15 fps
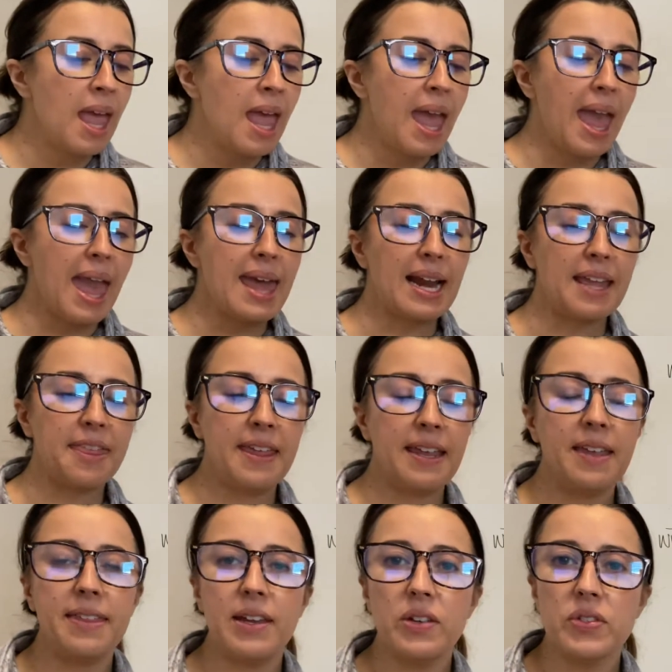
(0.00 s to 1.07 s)
And I
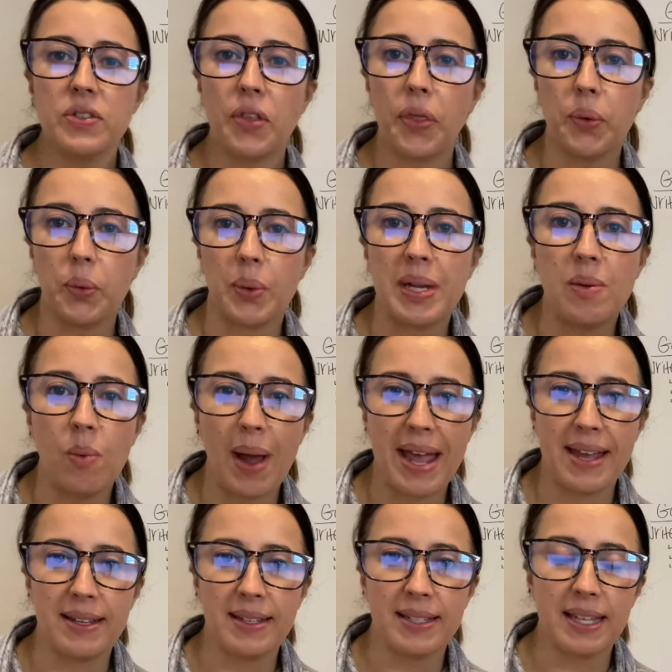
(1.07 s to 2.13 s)
think there's 3
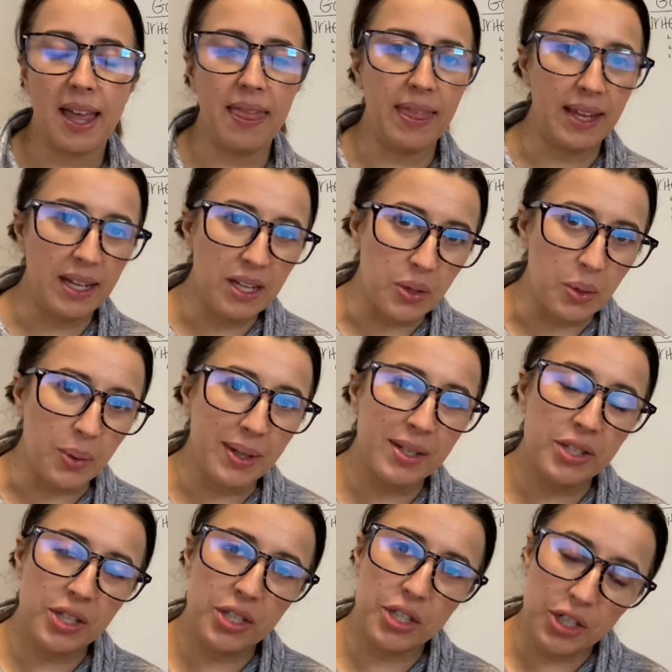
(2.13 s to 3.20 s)
ways that you can
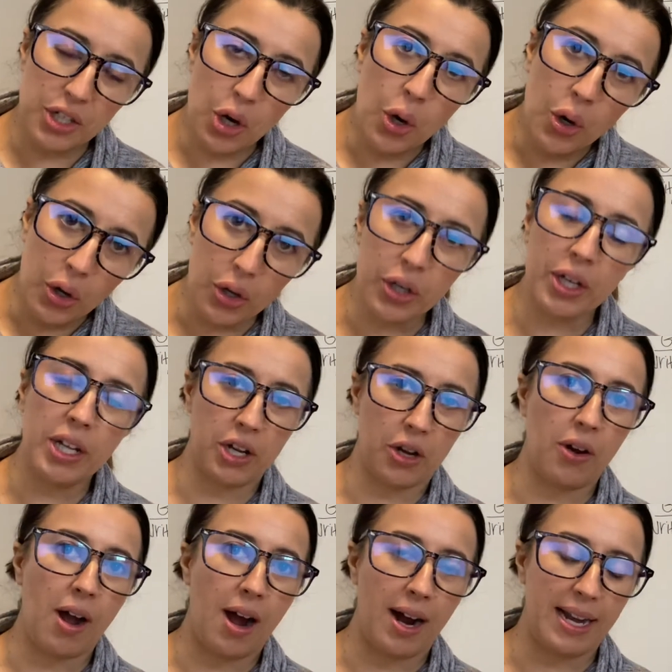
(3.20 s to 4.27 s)
hook your
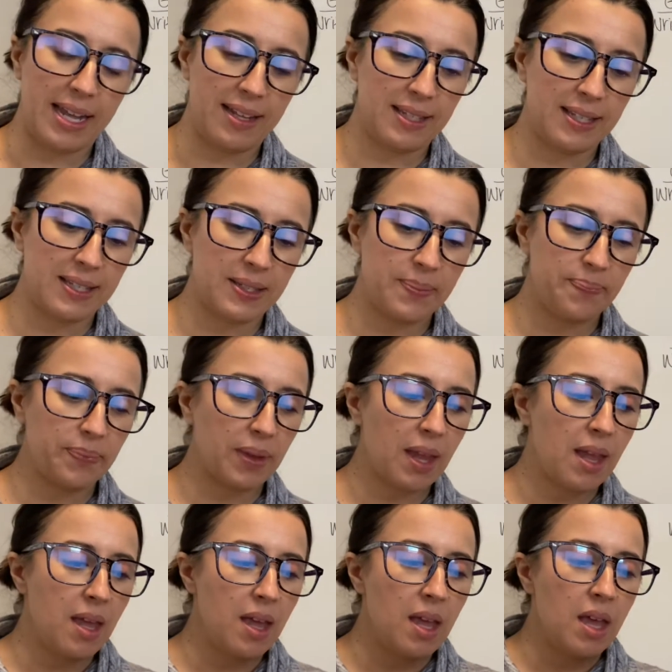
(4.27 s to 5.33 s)
audience.
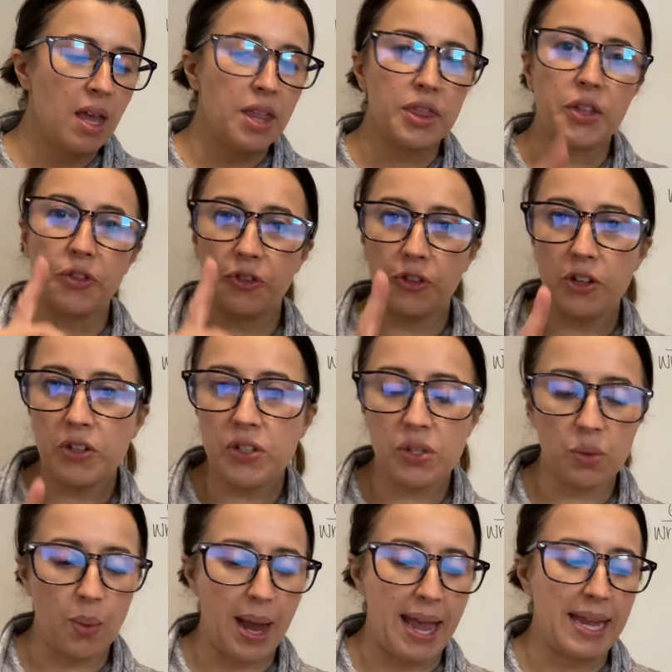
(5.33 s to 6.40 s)
The first
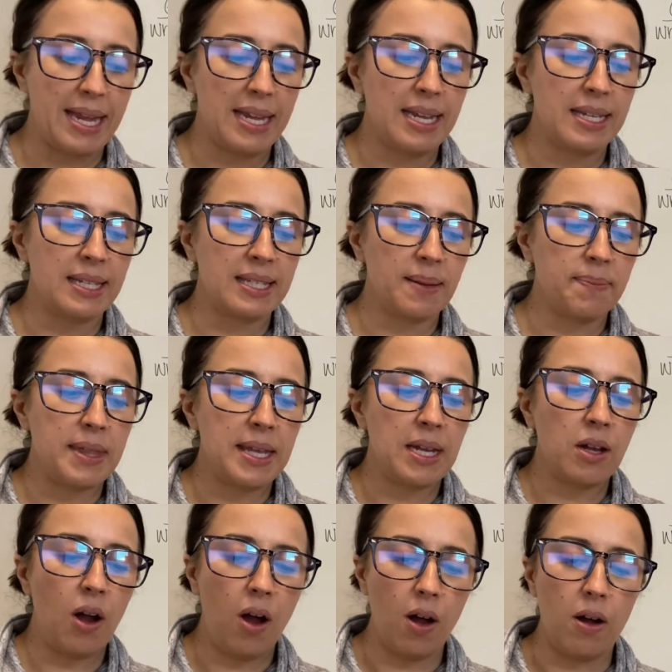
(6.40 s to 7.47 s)
way is something
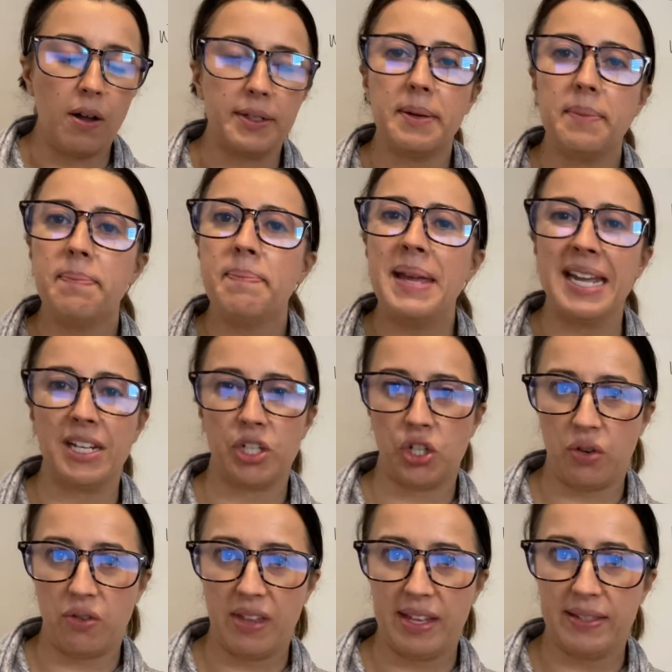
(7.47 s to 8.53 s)
called
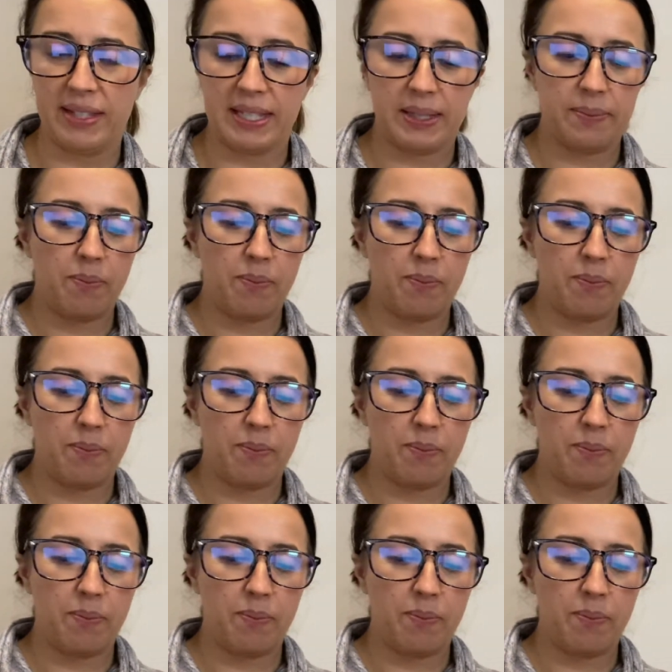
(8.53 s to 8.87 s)
picture this.